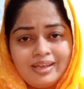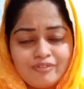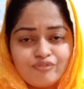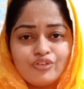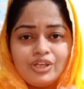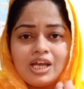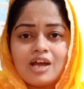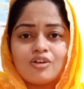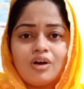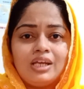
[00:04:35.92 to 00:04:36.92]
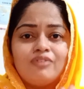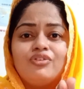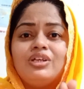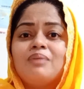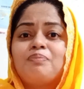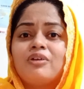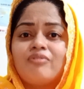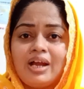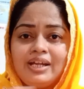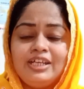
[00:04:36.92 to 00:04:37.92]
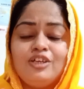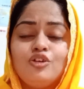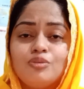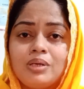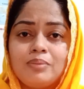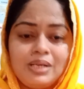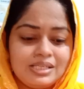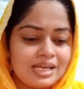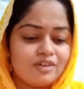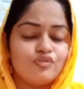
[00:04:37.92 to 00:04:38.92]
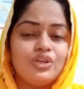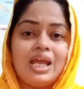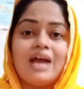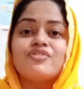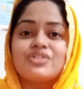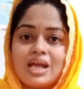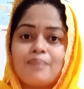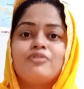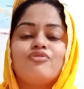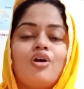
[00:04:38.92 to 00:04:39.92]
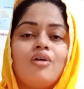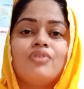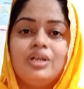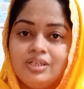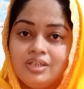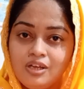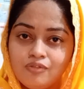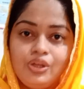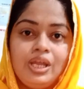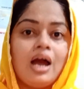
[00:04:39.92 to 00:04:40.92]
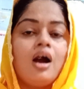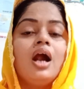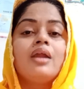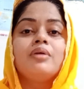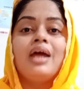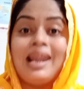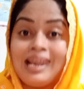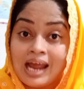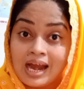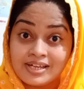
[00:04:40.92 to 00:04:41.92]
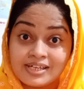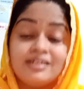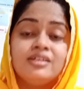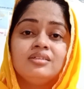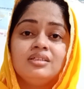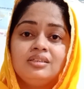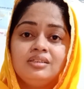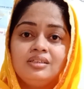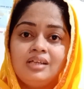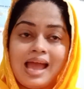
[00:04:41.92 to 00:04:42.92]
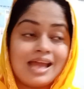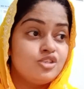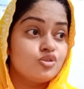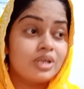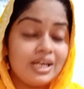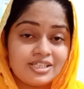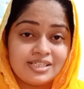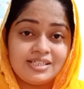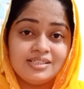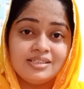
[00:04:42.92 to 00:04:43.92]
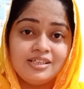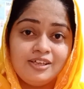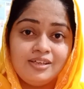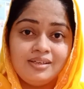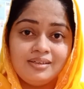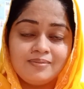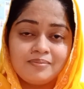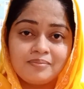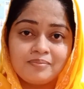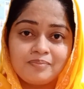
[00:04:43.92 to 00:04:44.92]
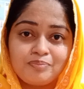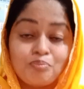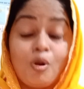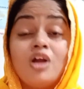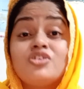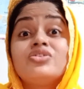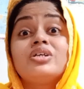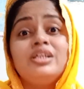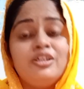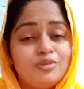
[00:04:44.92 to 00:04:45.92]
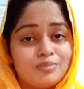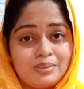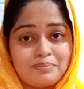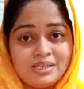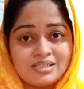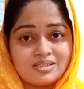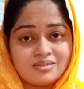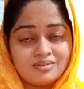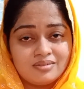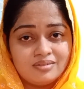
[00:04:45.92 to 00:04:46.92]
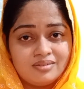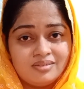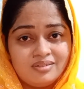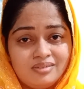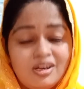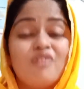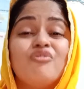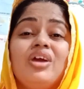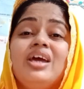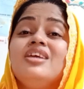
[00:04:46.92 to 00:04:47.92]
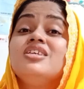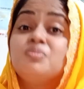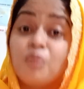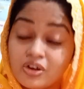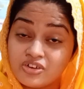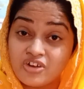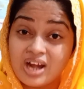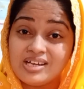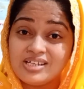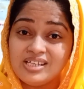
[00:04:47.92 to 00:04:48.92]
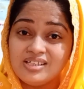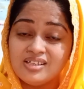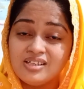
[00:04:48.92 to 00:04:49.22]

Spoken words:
If we are calling, we are providing human beings and we have stepped forward. We are enlightened, educated, modern human beings. Now, where is modernity?